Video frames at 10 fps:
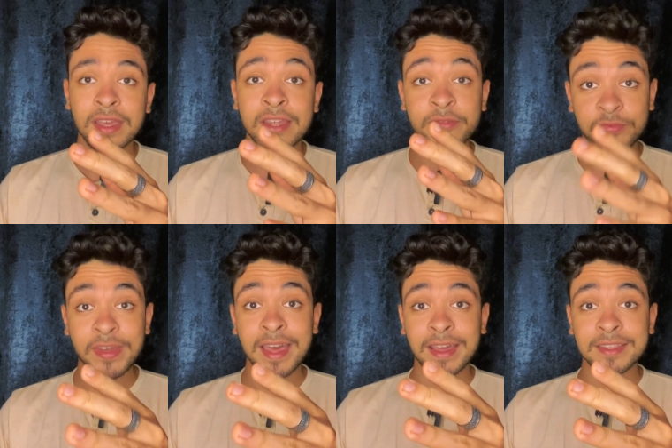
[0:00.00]
In
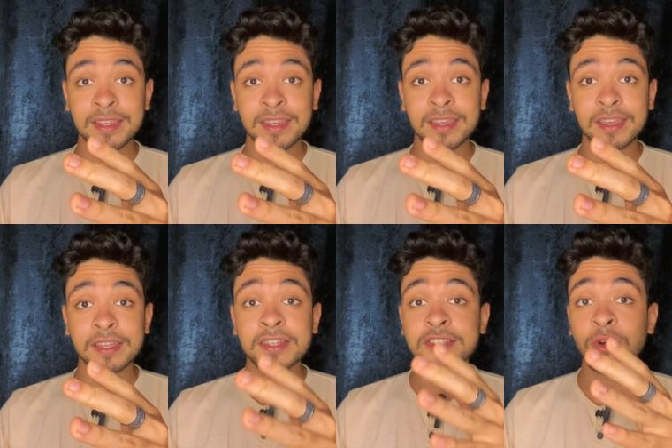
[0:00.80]
fact,
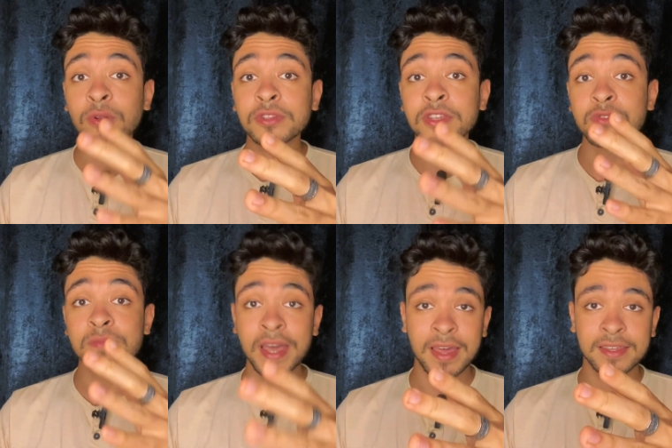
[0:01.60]
it is holding you
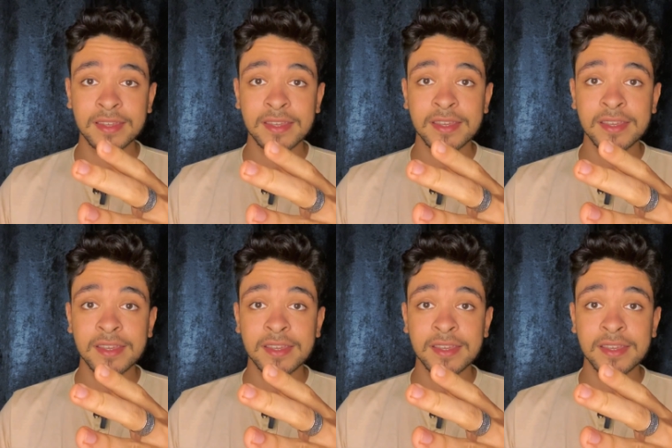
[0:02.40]
back.